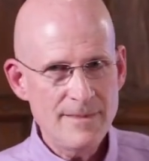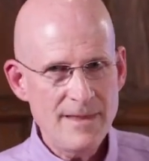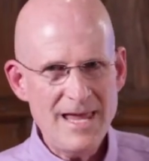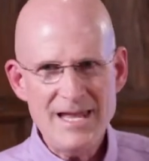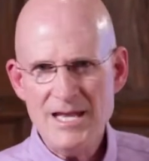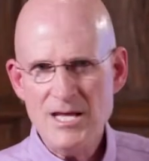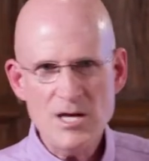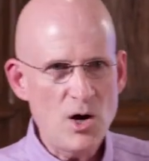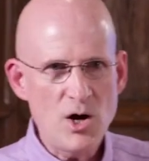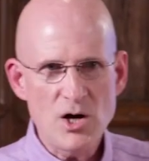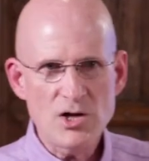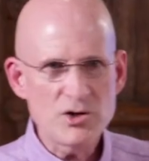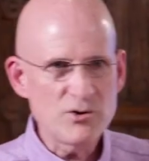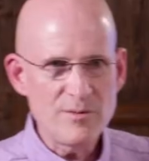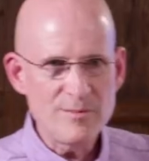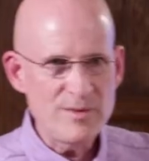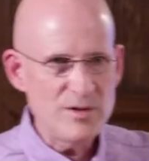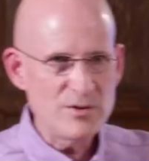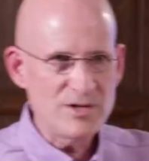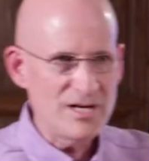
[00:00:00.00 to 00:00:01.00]
Any
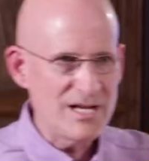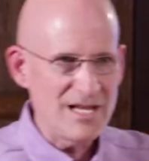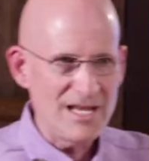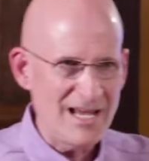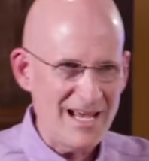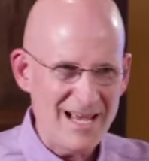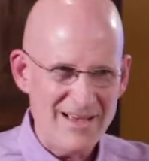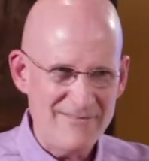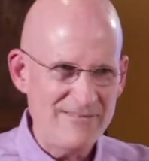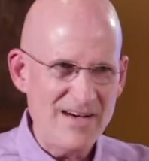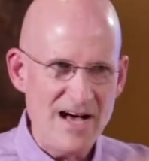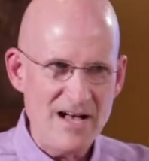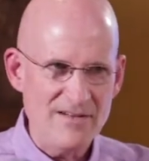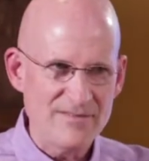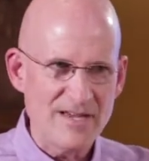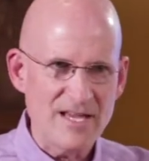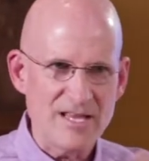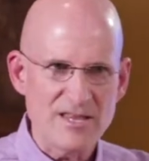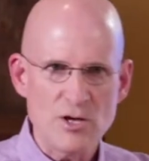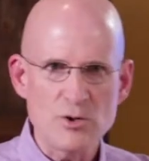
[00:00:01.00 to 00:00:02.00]
autoimmunity
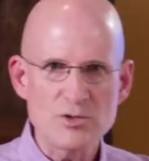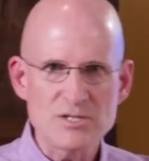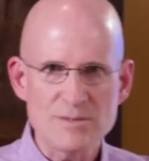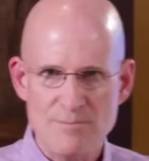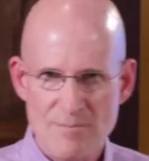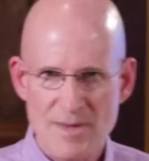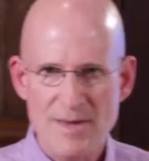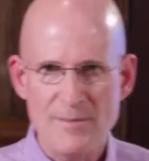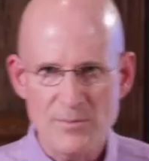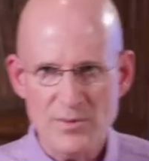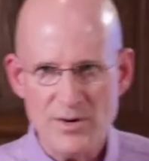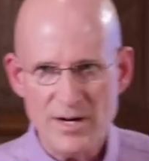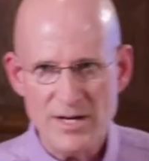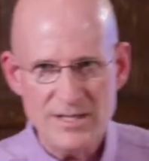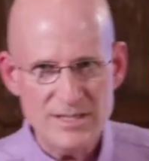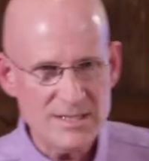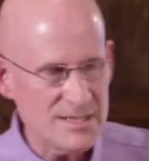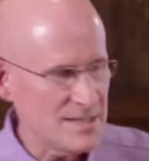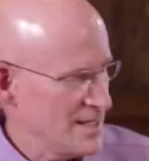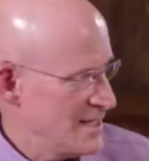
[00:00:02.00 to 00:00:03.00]
involving those
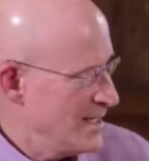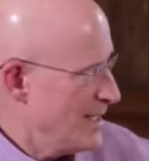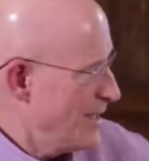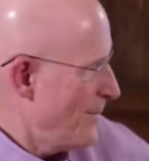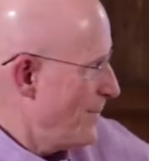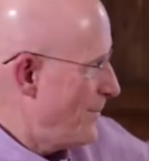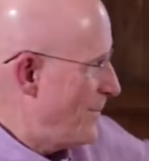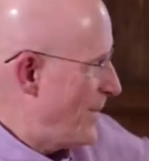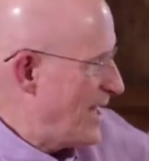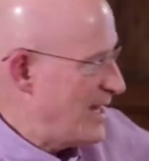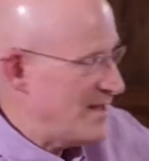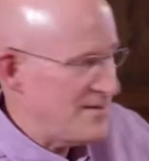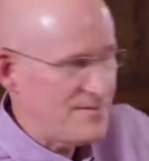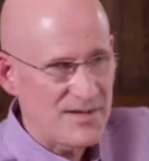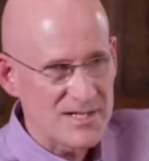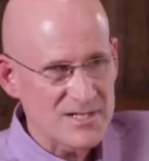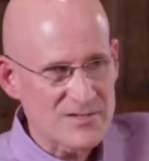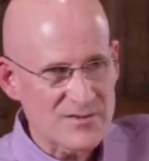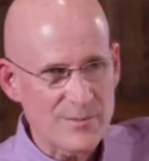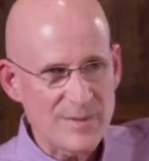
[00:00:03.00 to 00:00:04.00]
membranes
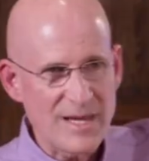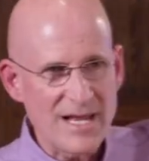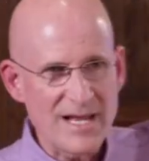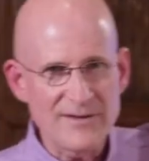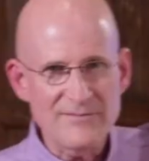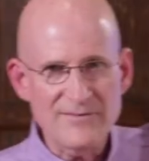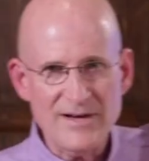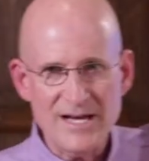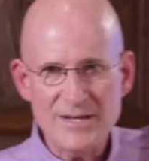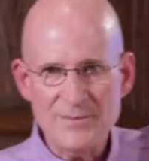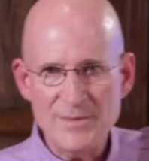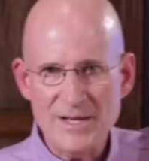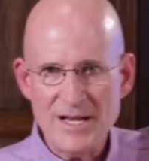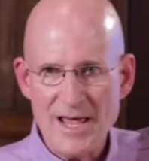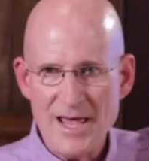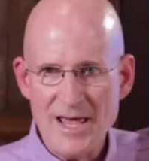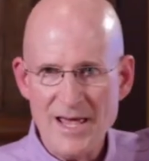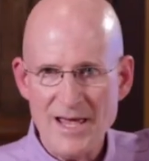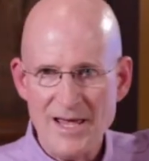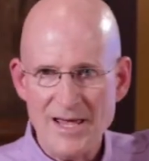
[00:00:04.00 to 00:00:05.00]
benefits from getting vitamin
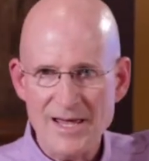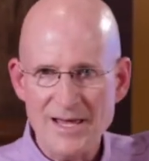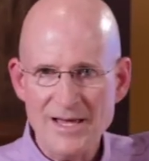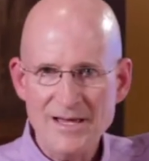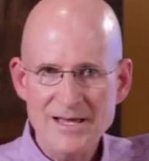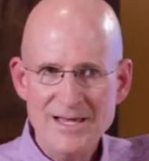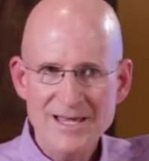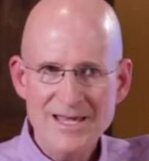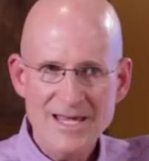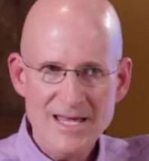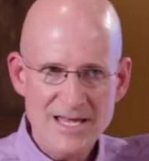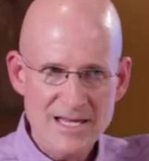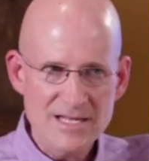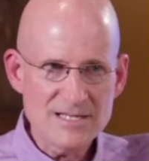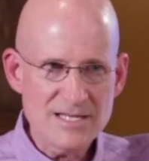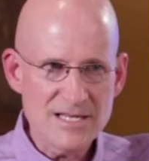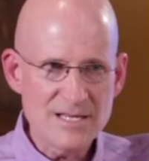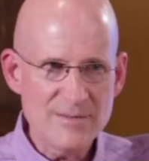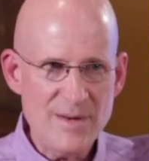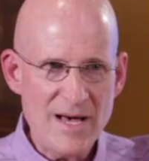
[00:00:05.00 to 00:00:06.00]
A
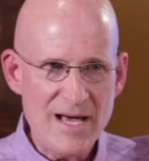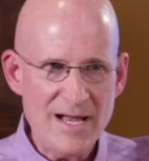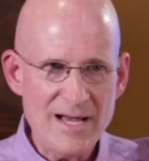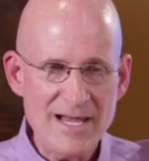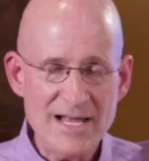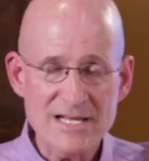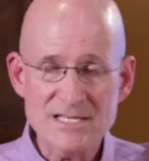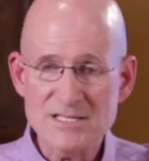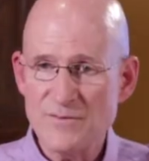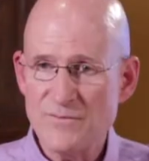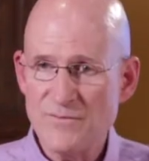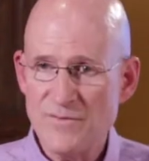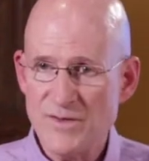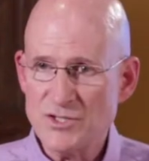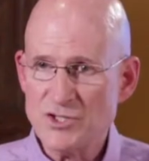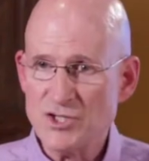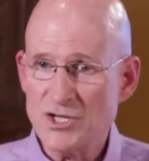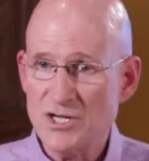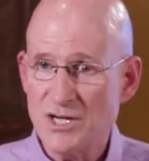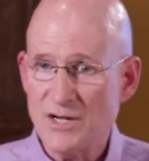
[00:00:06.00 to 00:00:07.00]
into the body at
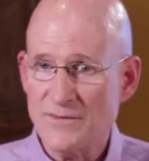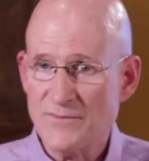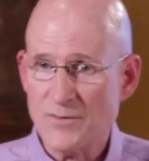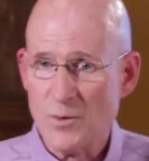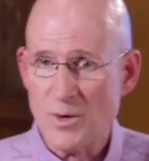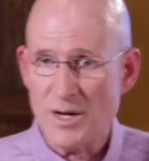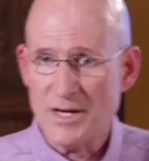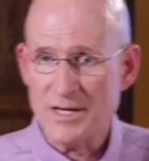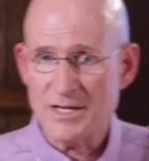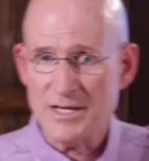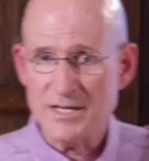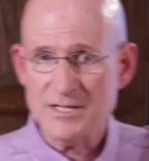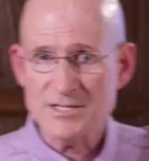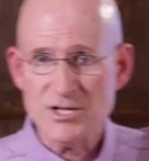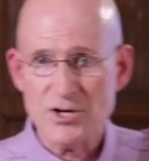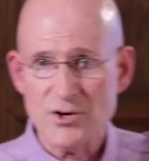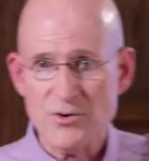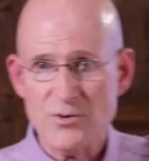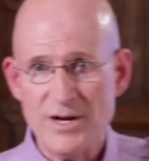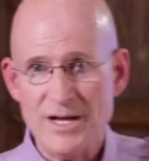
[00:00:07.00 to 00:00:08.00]
sufficient enough quantities
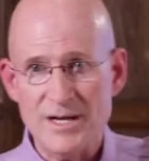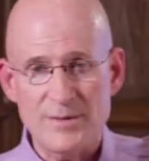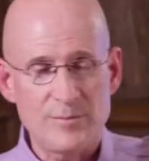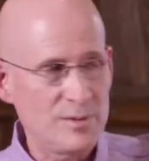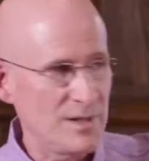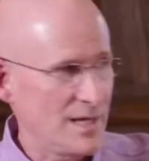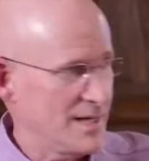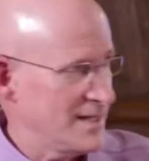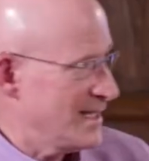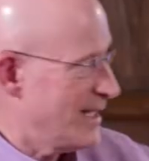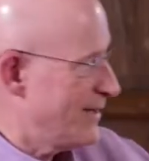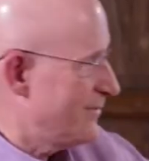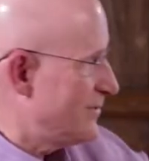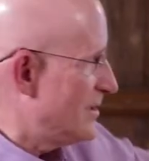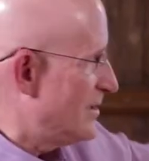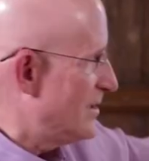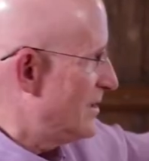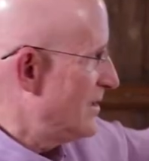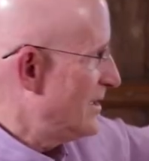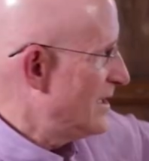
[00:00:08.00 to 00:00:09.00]
to create a blood
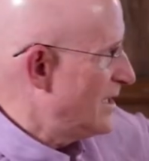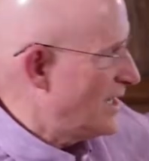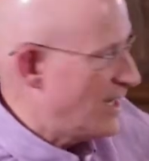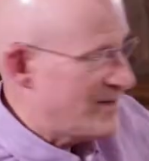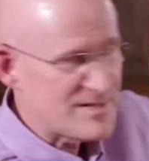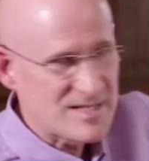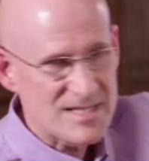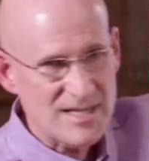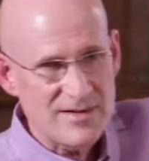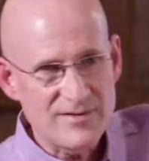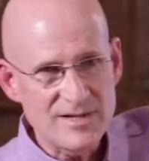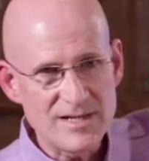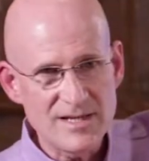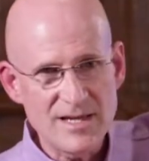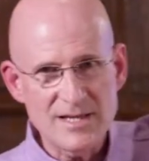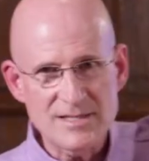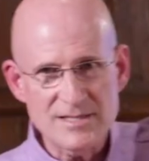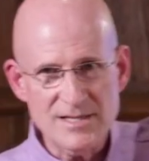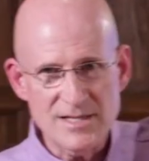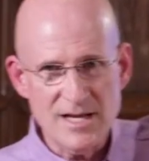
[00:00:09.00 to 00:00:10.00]
level of
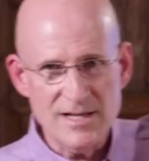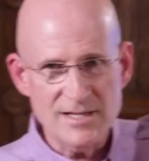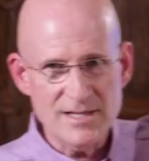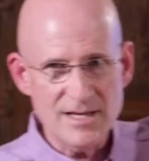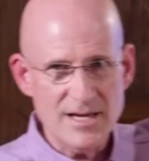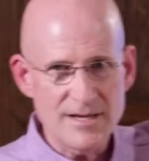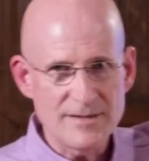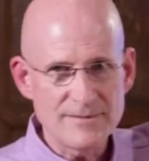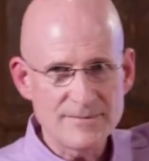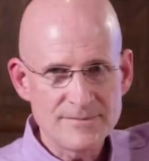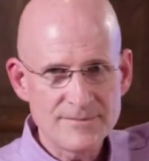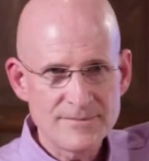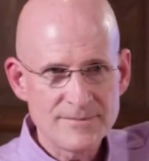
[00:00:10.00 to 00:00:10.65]
78 to 98.